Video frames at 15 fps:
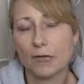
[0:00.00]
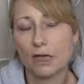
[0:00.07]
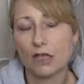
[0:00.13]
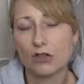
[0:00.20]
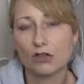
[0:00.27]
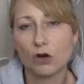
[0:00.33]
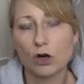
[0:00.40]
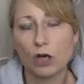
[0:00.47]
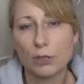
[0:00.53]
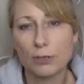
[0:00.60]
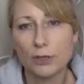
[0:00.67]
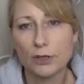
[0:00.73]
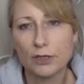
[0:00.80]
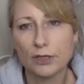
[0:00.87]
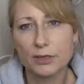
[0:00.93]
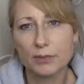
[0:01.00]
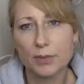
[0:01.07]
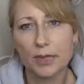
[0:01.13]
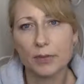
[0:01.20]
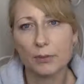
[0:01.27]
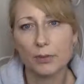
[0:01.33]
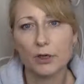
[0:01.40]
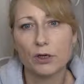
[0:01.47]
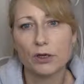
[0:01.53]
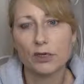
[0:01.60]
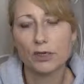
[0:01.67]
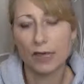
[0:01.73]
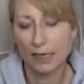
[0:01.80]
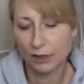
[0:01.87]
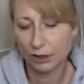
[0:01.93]
a stronger person, a better
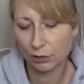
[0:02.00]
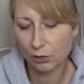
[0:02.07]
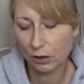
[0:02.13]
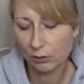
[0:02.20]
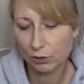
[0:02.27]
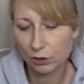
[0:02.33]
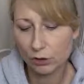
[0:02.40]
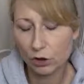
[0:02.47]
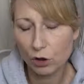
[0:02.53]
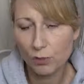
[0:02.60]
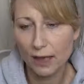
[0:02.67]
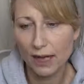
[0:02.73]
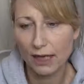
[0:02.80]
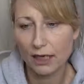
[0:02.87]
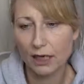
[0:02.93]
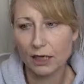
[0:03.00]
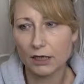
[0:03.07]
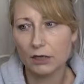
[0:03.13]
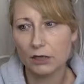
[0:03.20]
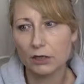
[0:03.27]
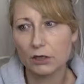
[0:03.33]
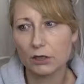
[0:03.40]
person. I knew I would look back and